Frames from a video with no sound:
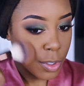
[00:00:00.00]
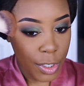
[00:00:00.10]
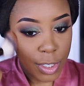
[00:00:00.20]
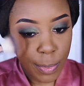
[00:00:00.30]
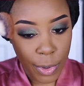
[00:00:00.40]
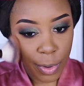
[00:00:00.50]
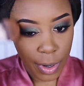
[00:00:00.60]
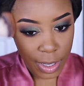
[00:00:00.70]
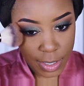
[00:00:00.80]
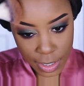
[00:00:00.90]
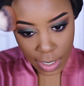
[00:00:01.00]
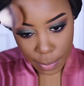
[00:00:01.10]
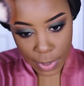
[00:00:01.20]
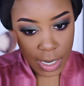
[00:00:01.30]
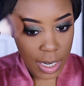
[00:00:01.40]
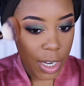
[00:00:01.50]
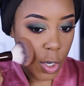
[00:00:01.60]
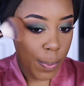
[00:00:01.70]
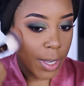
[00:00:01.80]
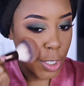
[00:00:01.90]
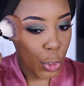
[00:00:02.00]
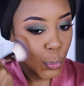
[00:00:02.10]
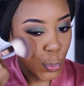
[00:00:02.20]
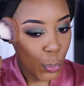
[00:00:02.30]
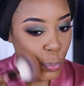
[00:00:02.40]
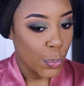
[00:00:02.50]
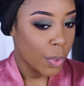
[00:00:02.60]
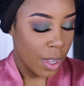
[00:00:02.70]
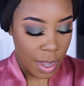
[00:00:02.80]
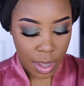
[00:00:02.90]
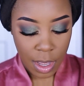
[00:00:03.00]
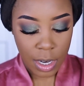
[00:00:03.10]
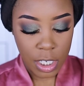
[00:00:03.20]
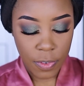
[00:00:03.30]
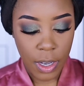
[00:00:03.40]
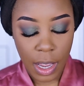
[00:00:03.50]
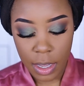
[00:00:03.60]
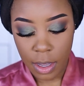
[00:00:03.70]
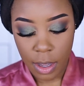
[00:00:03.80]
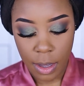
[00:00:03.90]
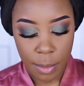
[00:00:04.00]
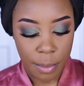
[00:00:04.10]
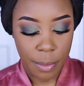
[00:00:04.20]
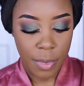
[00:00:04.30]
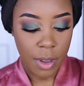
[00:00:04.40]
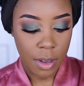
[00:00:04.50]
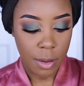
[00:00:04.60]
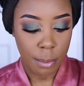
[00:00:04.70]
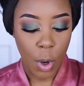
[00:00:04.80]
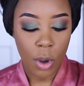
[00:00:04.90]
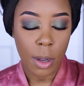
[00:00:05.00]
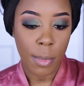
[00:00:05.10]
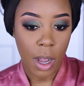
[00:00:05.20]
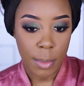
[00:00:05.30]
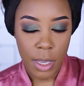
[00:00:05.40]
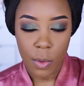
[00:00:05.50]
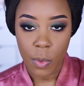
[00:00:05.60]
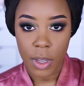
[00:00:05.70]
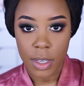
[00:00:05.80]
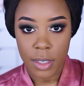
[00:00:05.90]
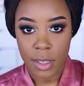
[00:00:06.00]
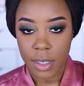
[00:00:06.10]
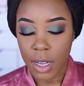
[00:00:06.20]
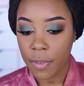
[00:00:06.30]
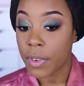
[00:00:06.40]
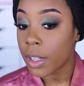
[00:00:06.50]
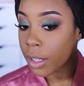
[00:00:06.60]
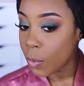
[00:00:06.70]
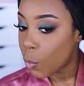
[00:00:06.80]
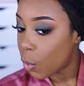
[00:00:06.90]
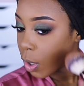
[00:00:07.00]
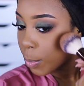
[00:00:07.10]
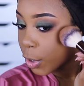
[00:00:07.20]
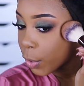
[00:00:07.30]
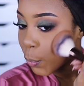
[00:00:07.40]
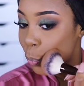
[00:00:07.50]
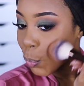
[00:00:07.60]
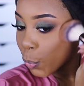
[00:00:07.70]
just bronze it up a little bit I just feel like um, Mocha Mami was definitely warmer